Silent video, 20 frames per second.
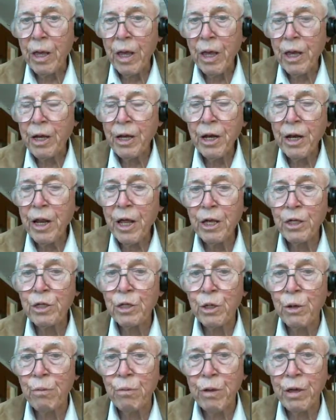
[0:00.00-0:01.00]
and it
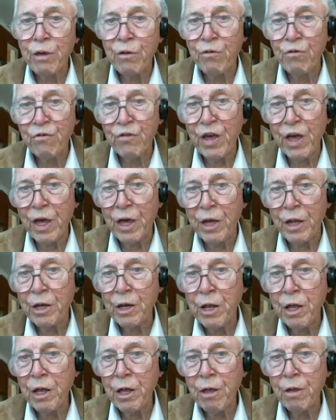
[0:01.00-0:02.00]
has to be
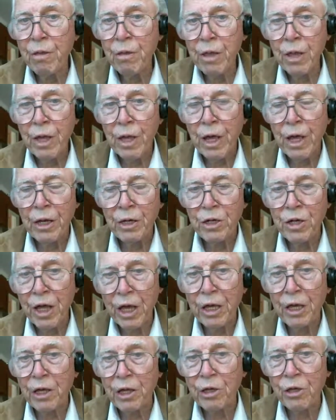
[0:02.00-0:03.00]
fed and
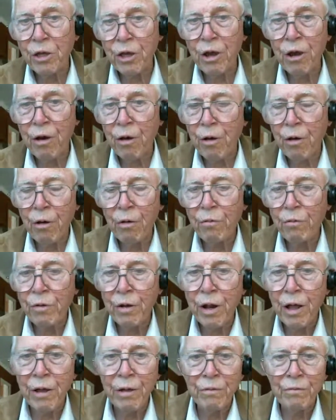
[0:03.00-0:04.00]
taken care of.
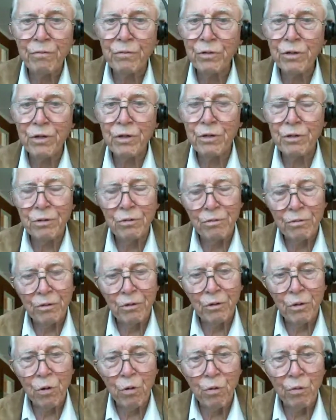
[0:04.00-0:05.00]
And I'll
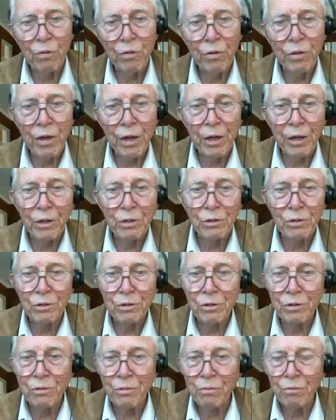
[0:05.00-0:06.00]
go over
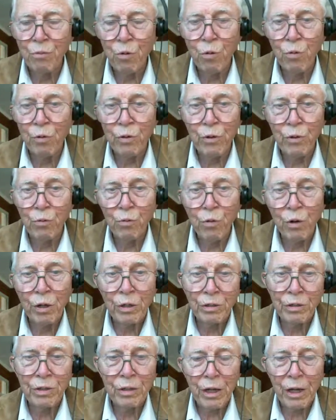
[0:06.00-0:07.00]
things more than
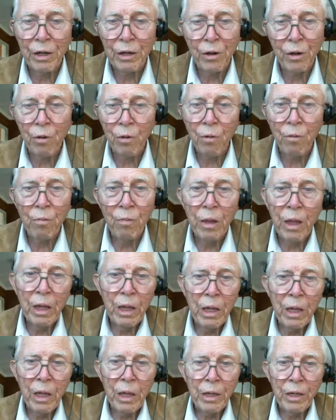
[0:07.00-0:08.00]
once, I know.
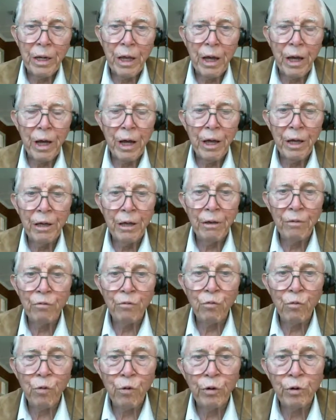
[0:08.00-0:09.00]
Now, I have
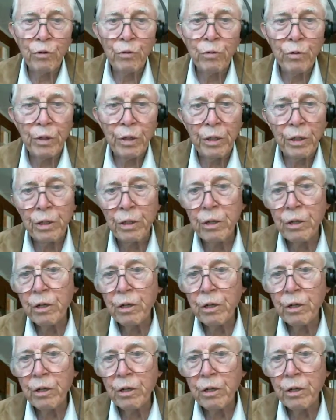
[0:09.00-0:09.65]
worked with